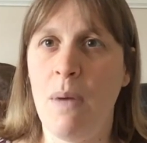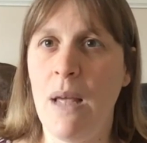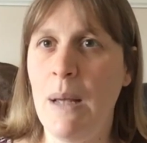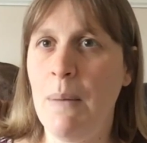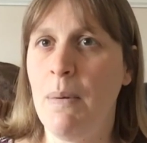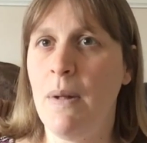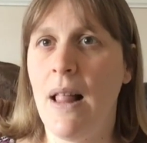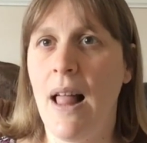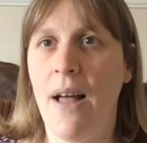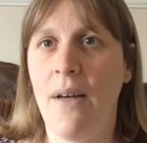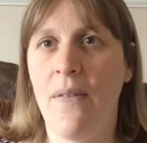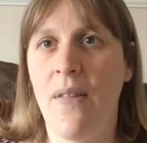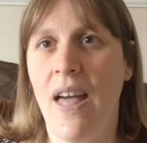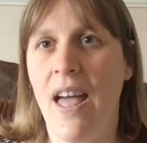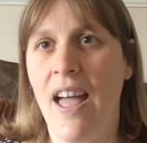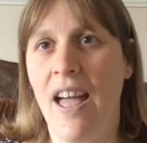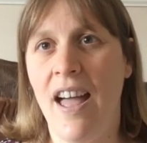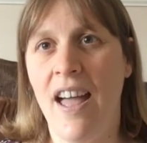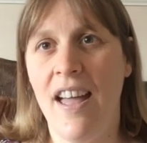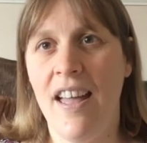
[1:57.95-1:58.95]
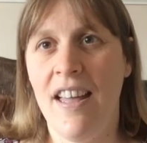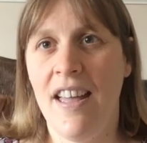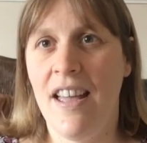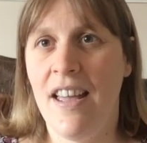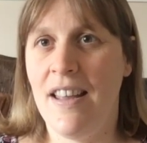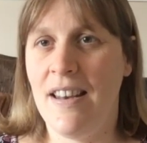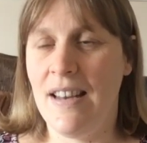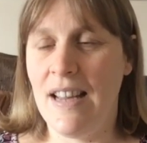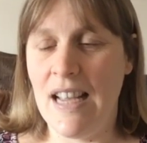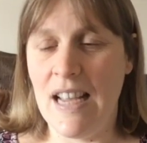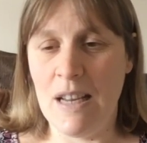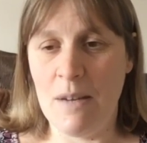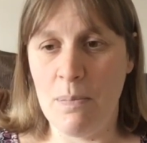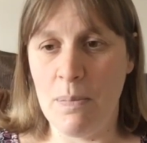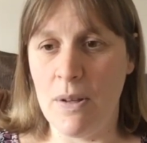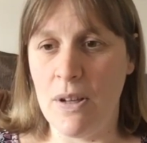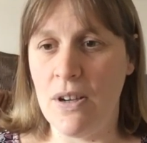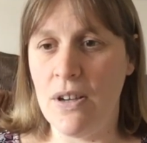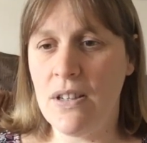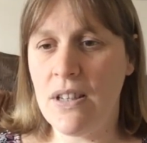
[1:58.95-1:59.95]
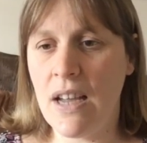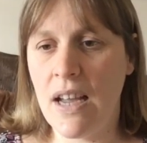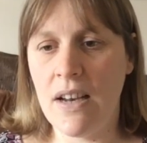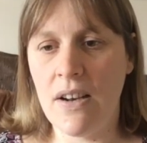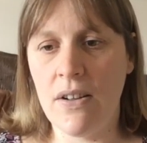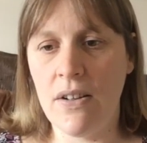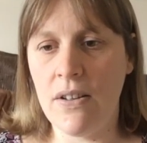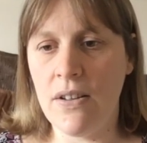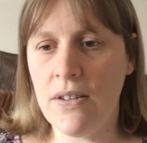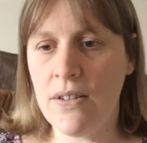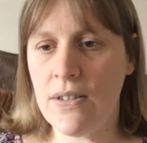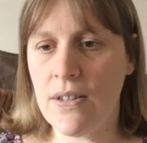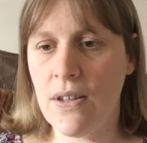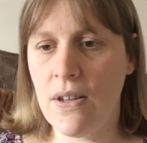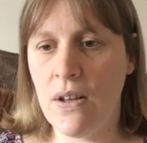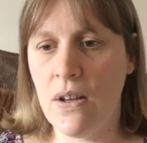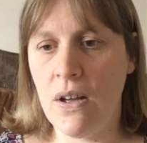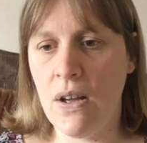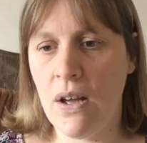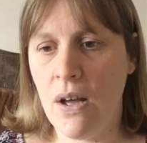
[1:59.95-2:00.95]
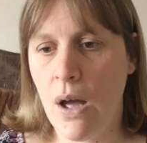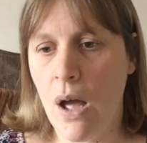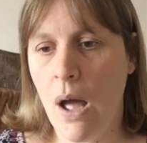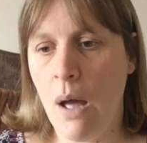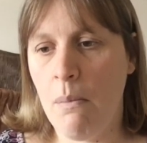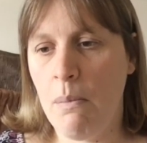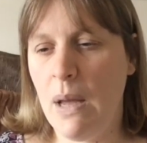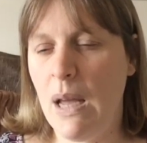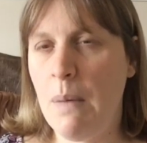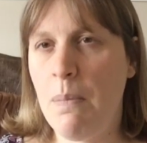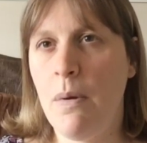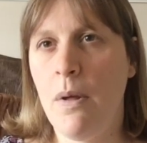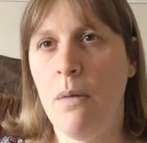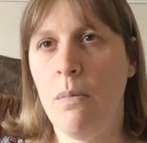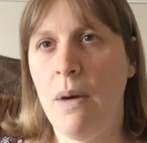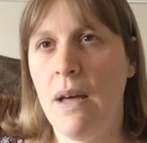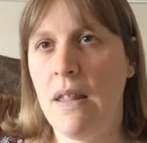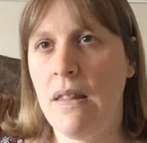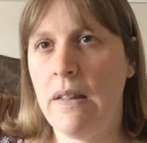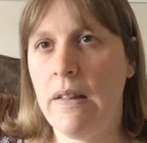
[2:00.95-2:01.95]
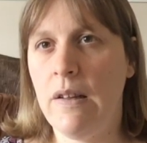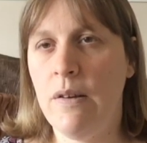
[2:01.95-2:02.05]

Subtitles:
People out there need blood, and also people with